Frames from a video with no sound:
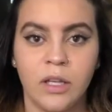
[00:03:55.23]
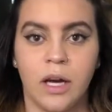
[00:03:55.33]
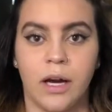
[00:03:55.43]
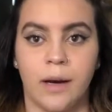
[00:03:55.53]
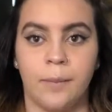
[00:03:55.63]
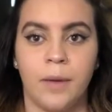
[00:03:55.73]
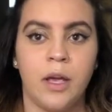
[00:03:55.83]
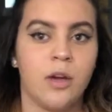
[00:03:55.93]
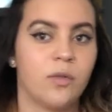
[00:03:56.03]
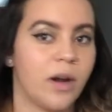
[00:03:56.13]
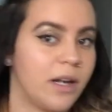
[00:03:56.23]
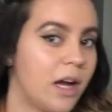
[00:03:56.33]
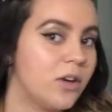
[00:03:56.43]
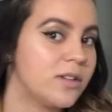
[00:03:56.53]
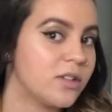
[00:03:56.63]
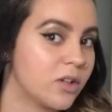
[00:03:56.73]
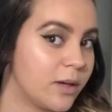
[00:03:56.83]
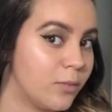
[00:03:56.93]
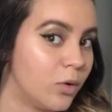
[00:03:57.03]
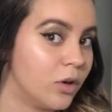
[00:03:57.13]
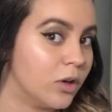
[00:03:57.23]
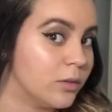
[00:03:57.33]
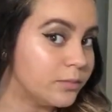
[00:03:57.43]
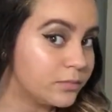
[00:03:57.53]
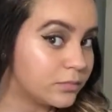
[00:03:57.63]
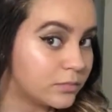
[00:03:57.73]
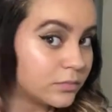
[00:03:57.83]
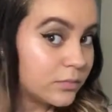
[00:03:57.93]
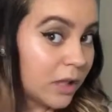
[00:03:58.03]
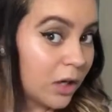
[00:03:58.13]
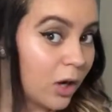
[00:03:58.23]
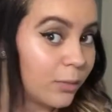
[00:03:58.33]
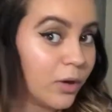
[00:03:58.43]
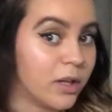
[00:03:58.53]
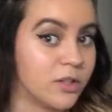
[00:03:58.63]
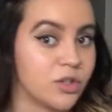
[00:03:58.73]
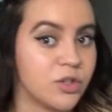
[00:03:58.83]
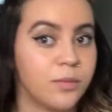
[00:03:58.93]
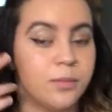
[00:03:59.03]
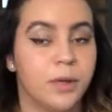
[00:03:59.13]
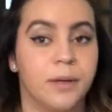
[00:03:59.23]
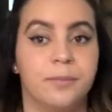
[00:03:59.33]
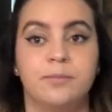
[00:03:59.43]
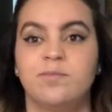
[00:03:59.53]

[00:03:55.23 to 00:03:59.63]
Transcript: Right now it's looking more like ombre-ish, but